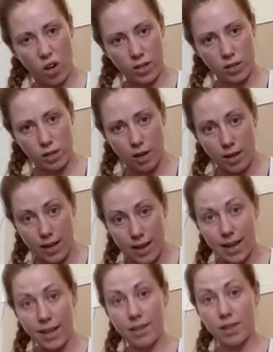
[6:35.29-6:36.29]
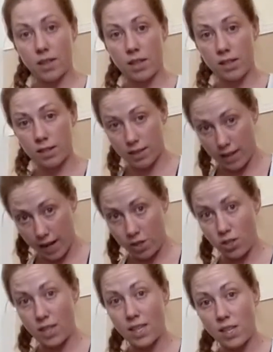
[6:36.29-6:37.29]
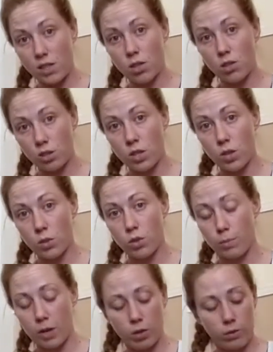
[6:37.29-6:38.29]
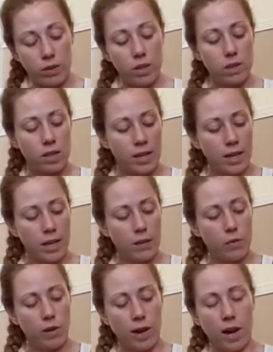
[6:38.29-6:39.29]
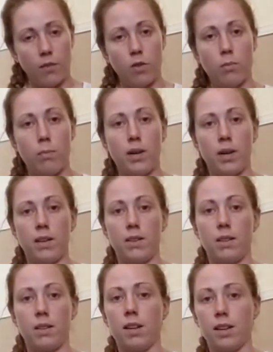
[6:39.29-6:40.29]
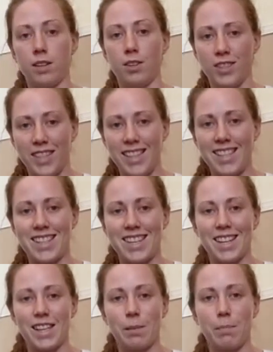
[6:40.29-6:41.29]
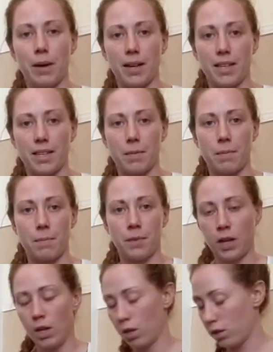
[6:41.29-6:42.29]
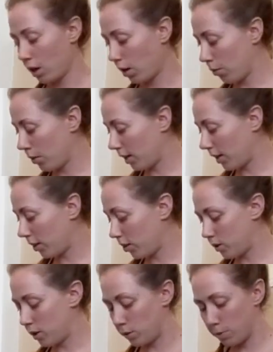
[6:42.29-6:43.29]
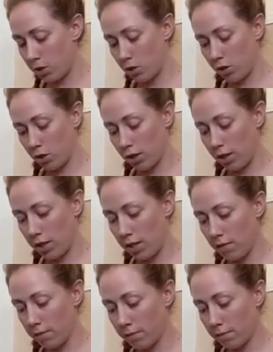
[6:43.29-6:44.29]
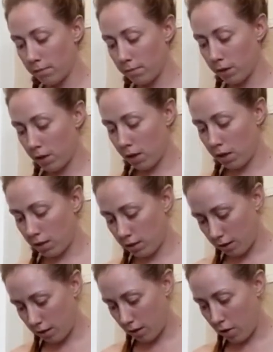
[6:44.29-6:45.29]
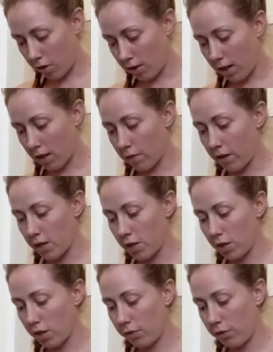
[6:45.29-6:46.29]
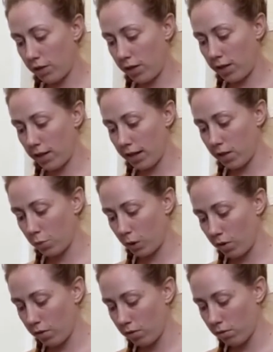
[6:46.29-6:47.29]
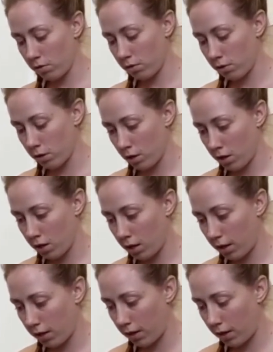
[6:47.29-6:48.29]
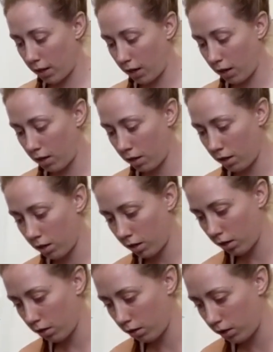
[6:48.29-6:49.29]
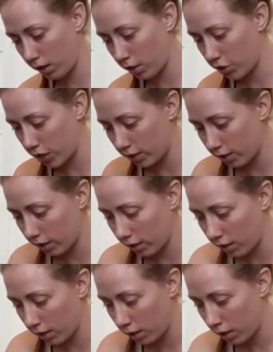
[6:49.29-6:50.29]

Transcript: nicer, and actually easier to tilt your pelvis if you have your knees slightly bent. So I will get into this position here on the elevation if you need that as well. And then you can gently